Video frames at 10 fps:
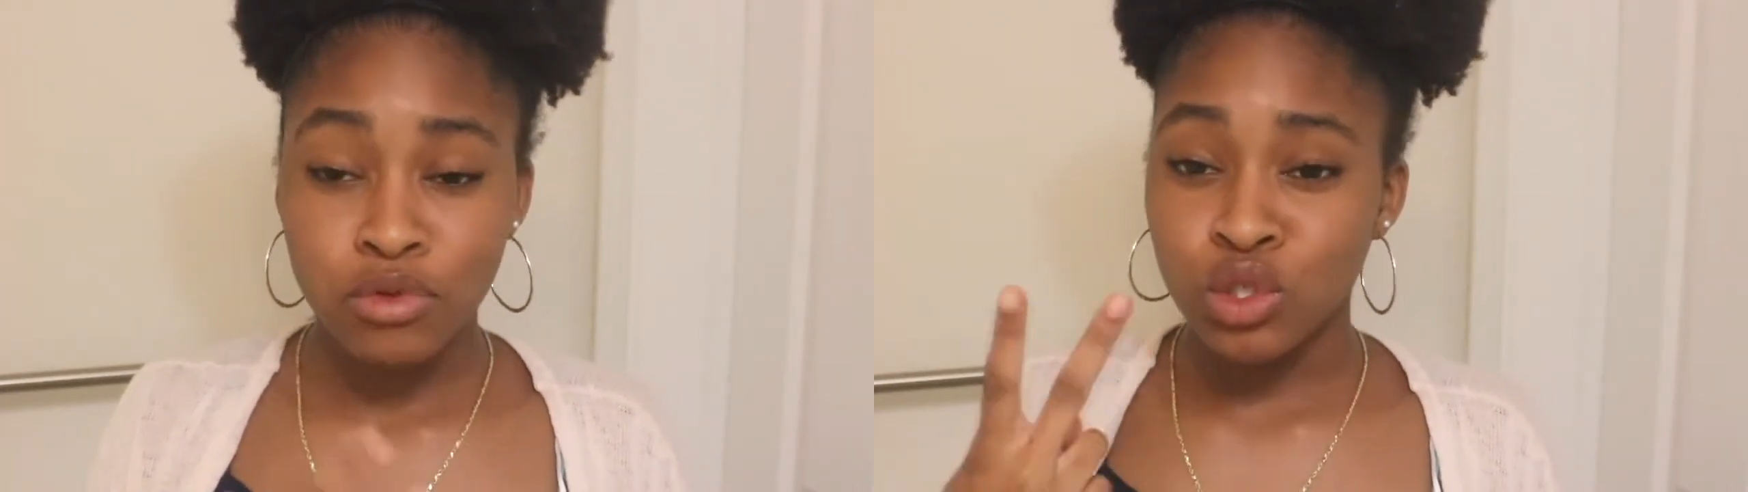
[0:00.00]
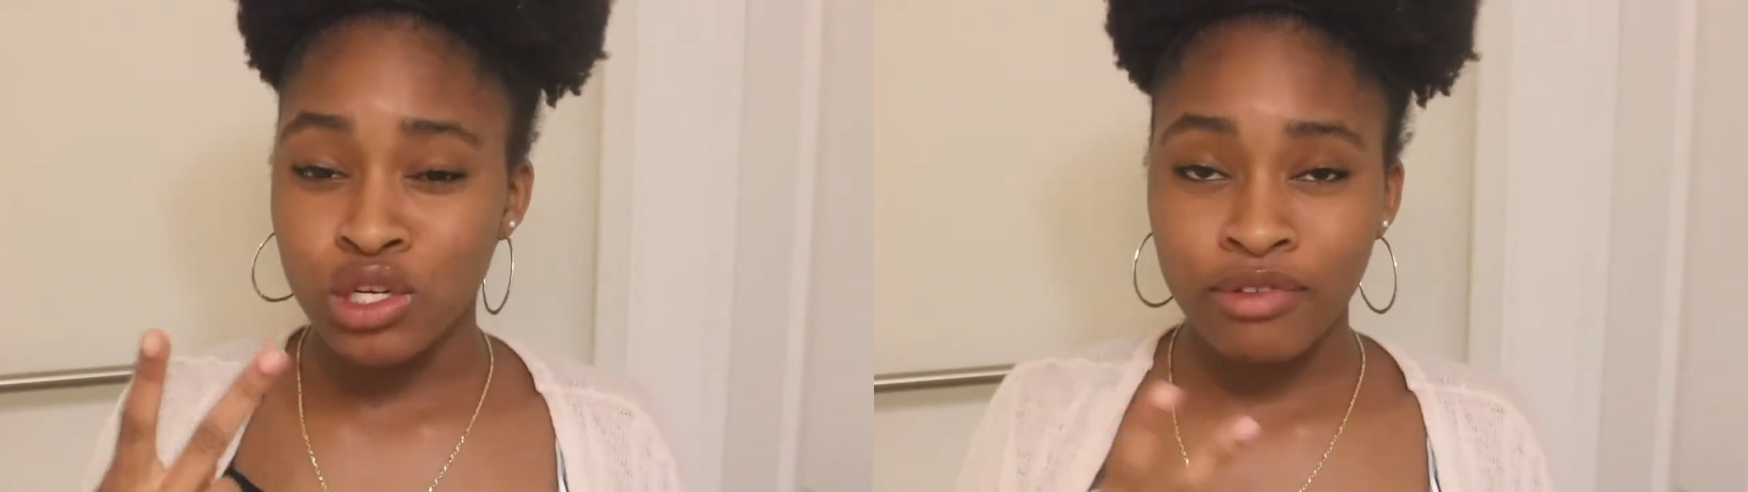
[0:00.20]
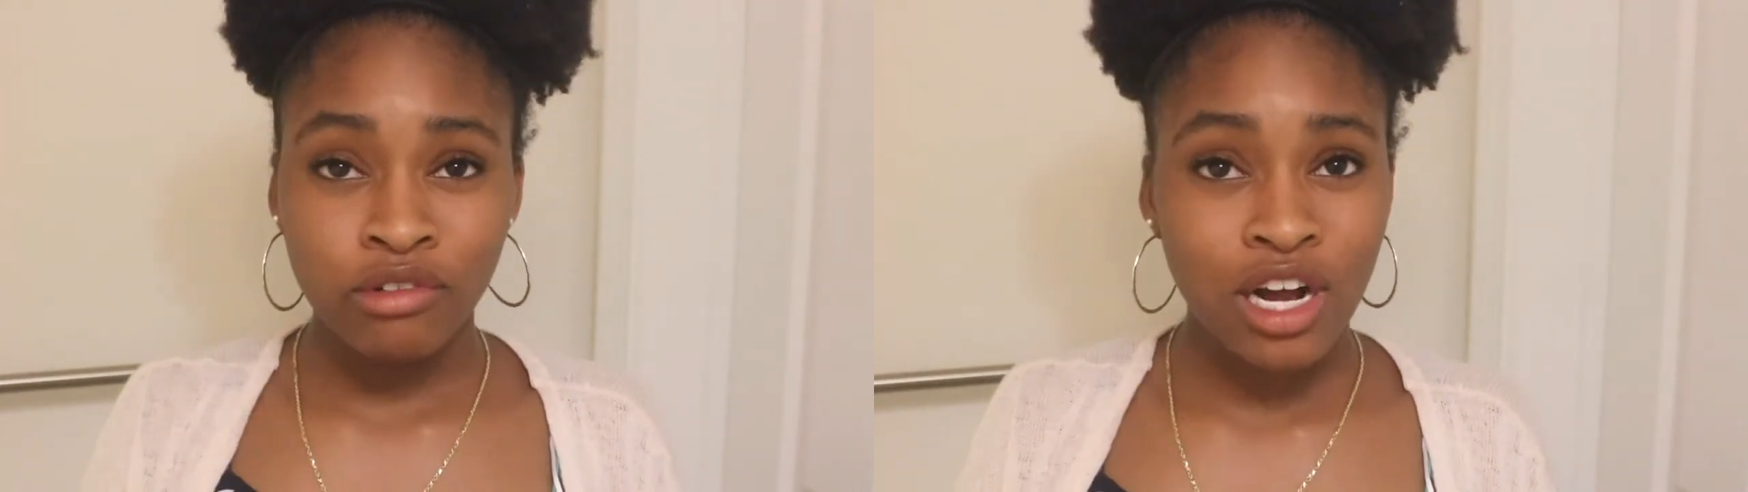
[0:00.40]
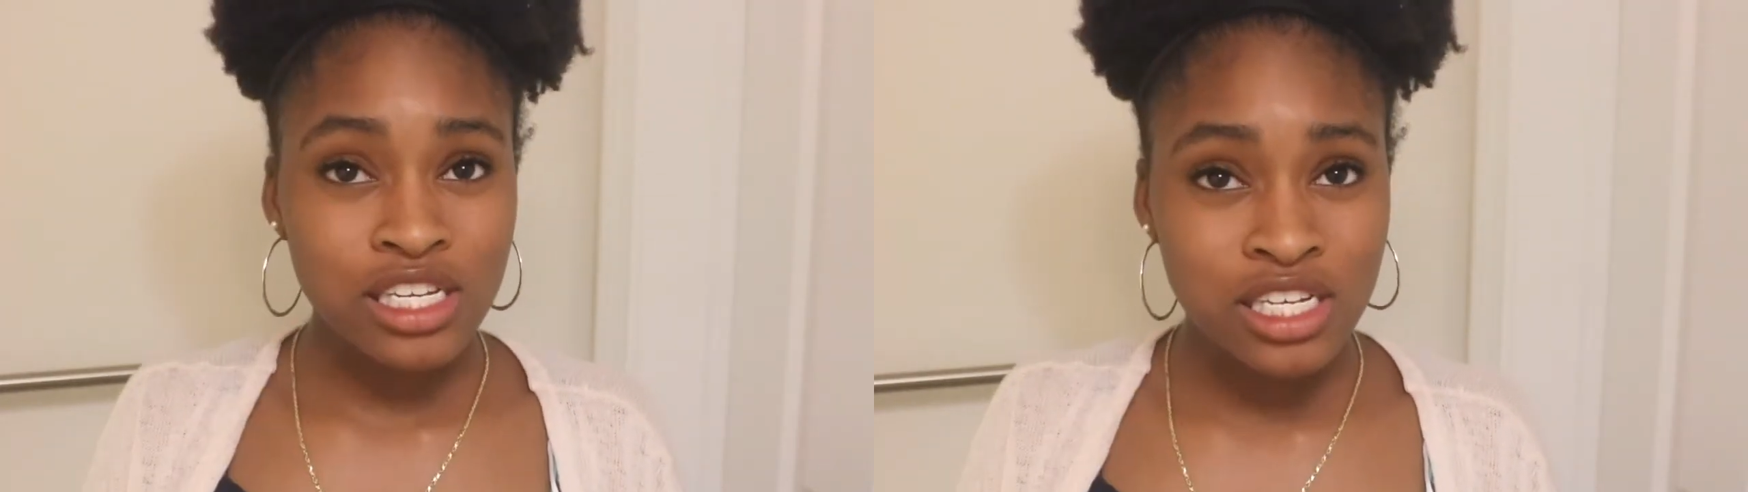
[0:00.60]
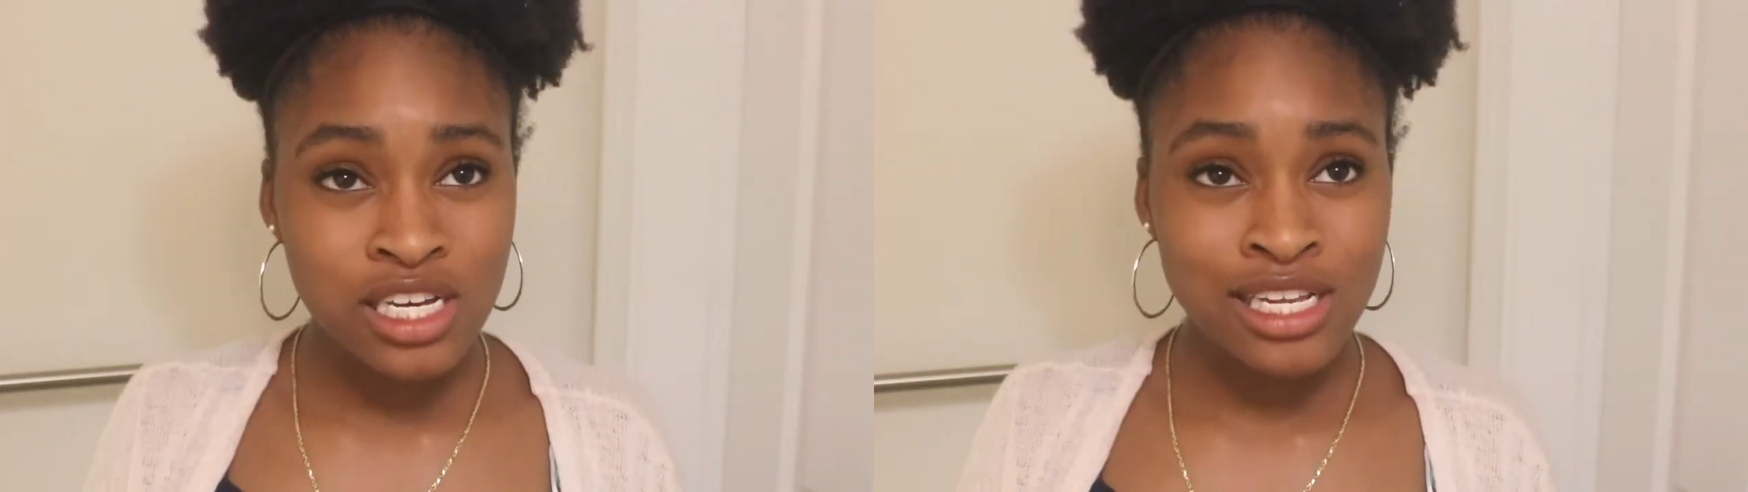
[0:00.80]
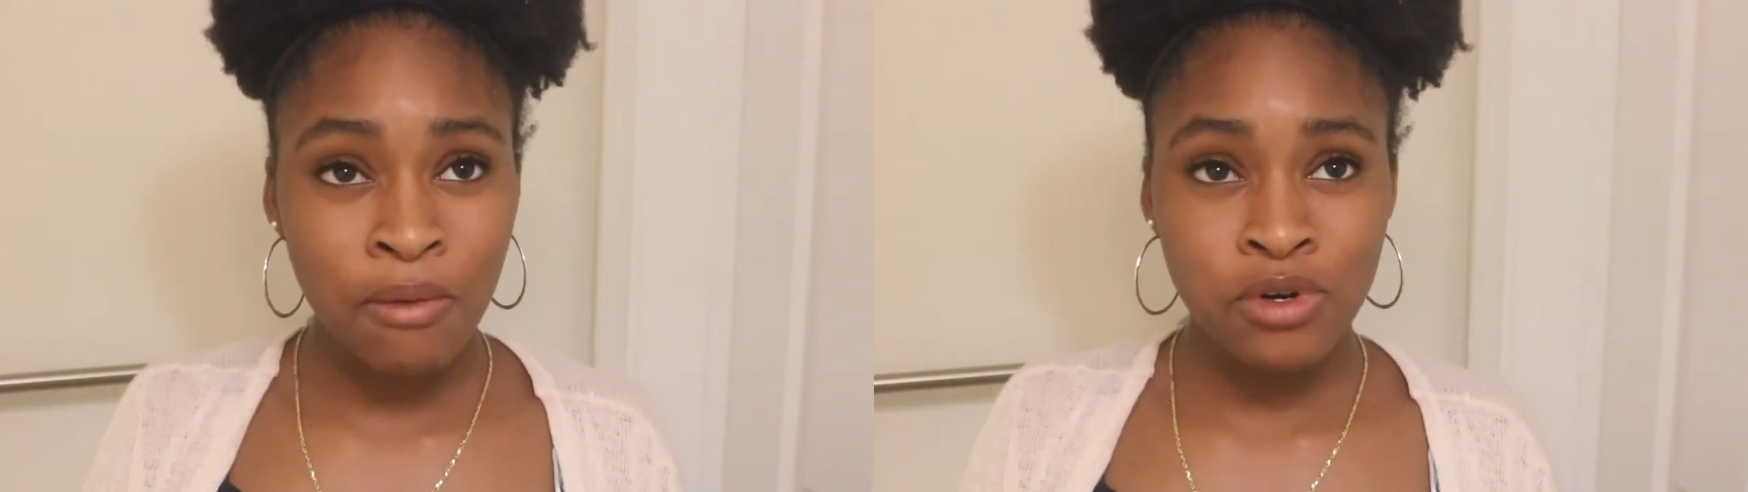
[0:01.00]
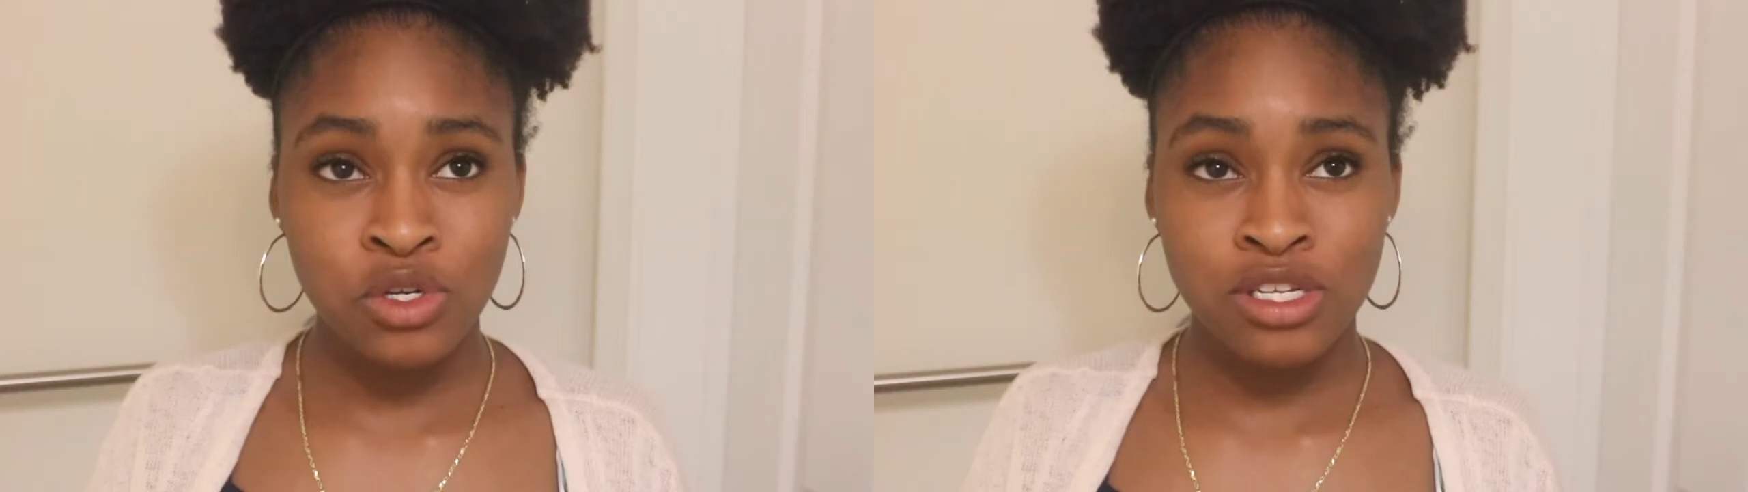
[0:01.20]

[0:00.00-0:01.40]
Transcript: two different Rosses, I went